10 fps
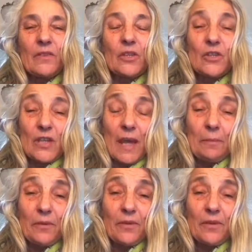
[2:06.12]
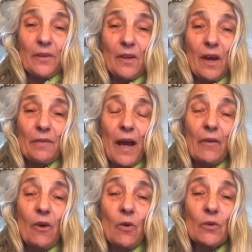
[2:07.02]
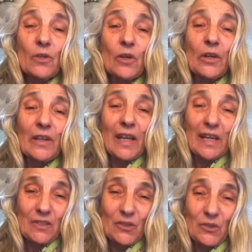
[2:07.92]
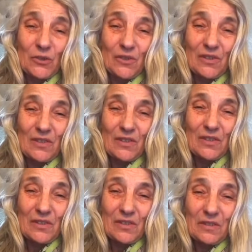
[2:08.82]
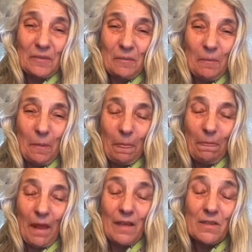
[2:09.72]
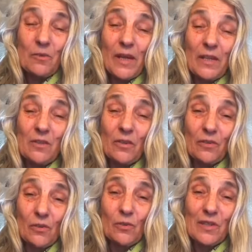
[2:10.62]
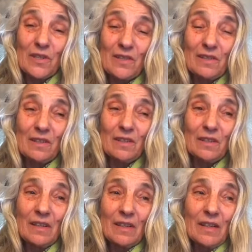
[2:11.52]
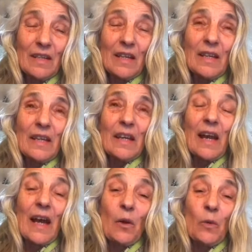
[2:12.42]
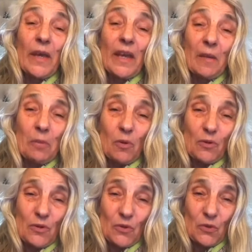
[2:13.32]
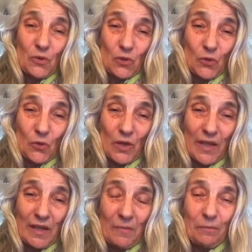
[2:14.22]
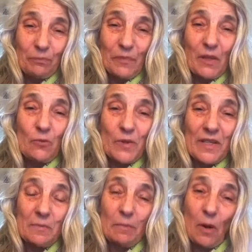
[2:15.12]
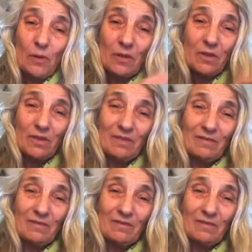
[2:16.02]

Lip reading: the depth of our own connections. That's quite a thought, isn't it? Are we able to truly respond,